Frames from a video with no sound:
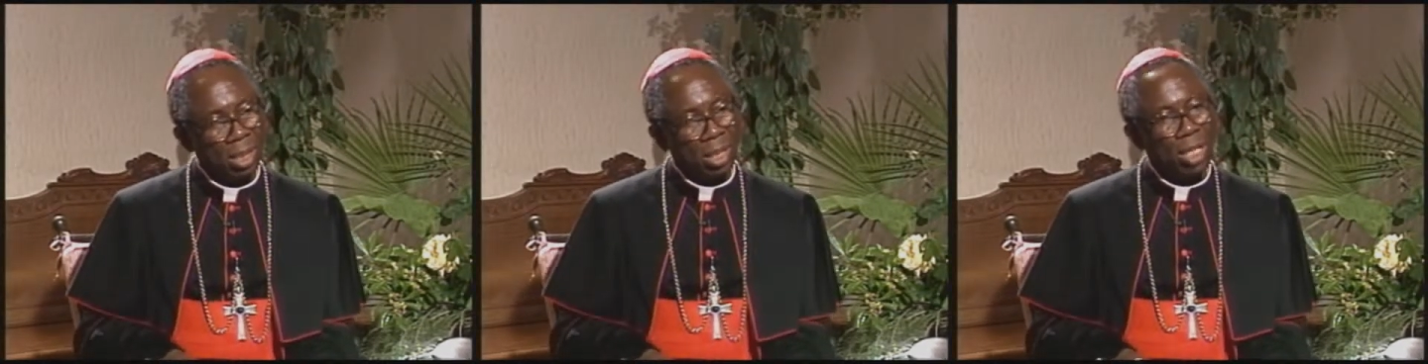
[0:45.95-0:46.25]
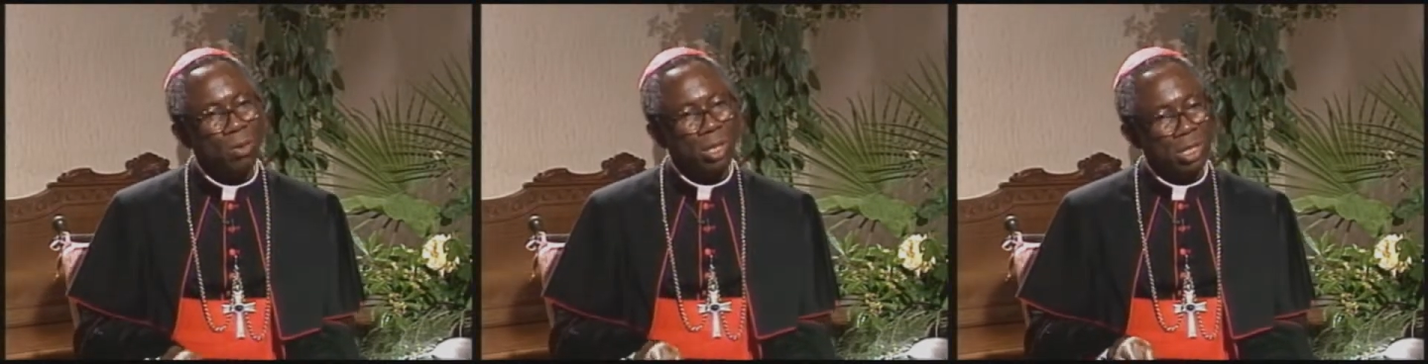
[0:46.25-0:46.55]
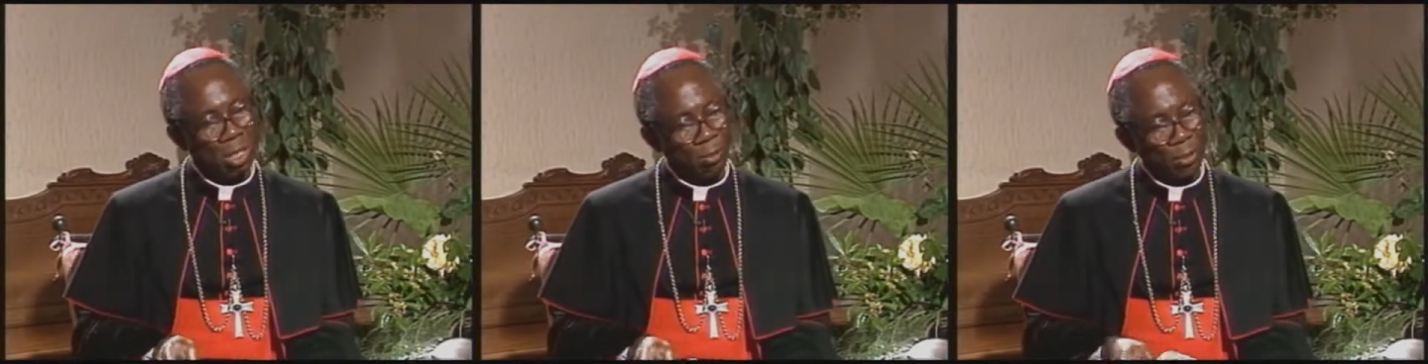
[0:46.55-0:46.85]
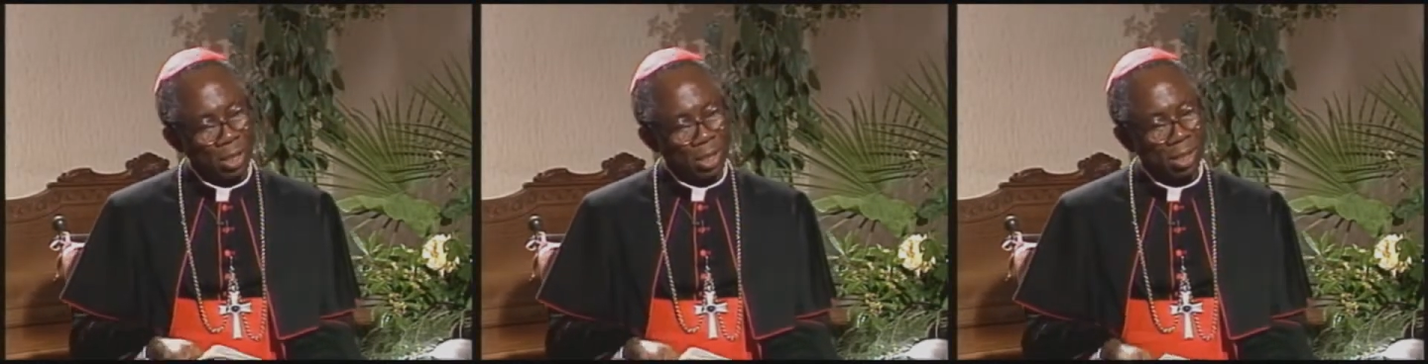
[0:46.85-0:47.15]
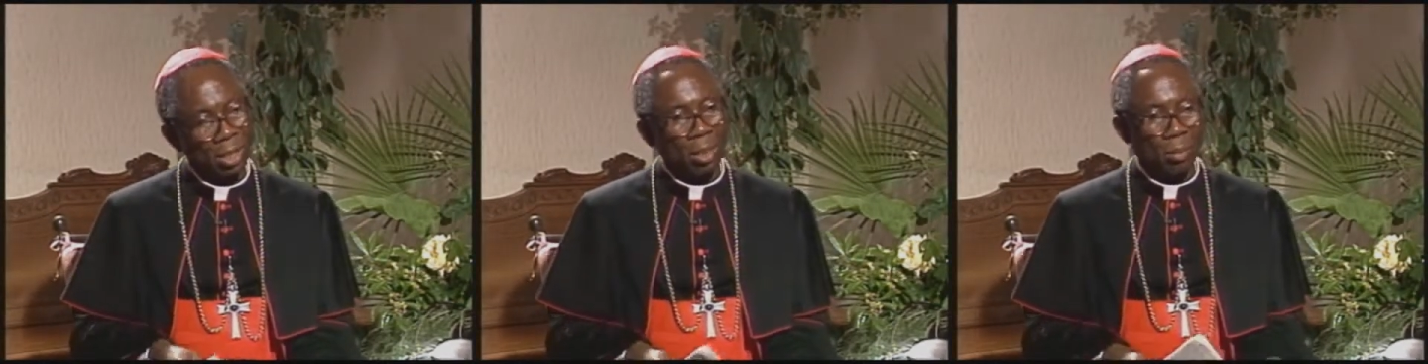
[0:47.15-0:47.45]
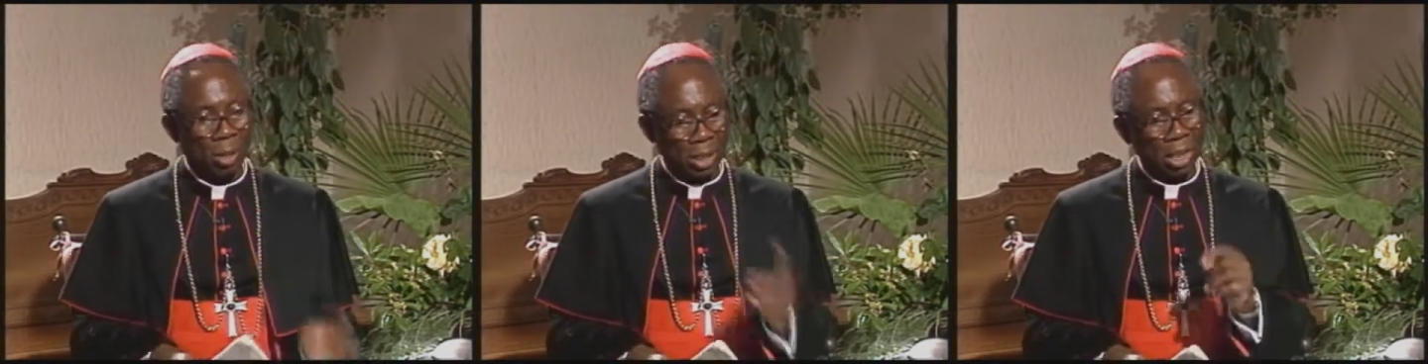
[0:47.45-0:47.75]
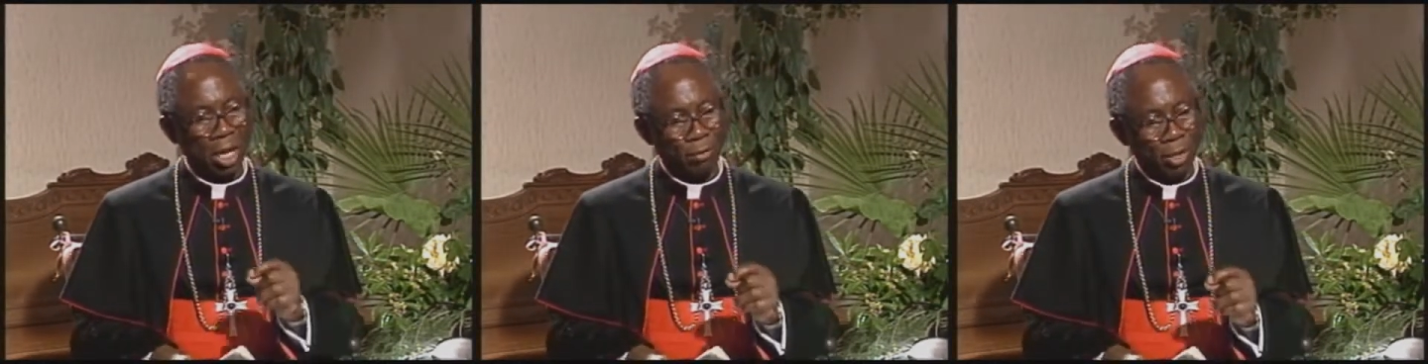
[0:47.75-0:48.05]
He was suffering, but
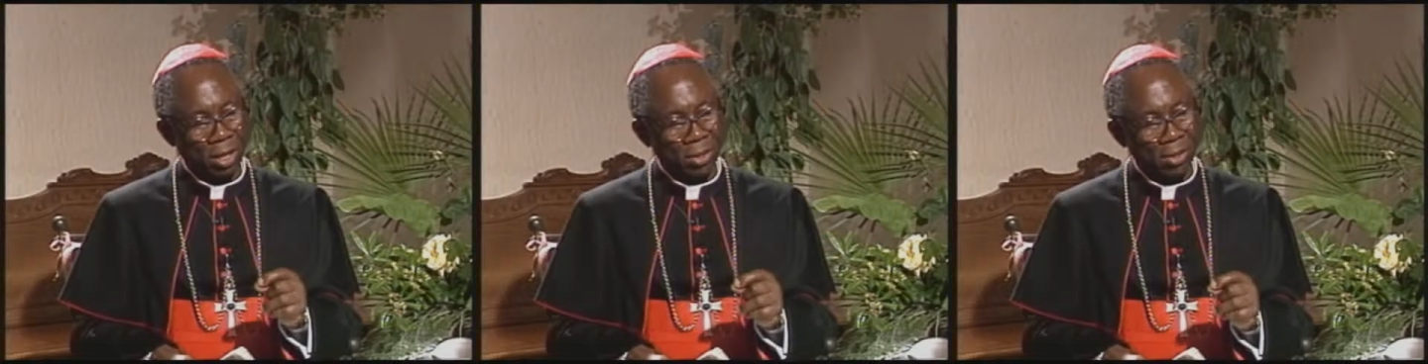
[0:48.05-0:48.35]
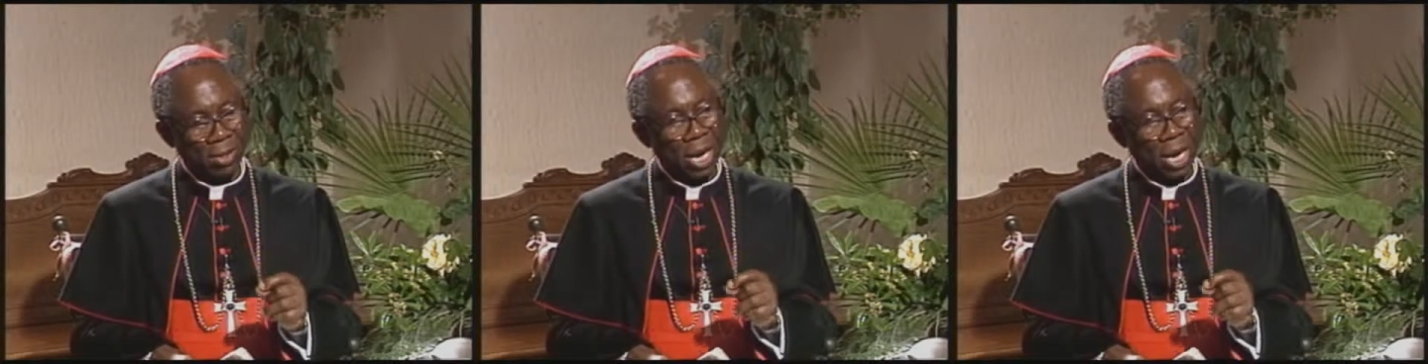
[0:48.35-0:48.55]
he loved us.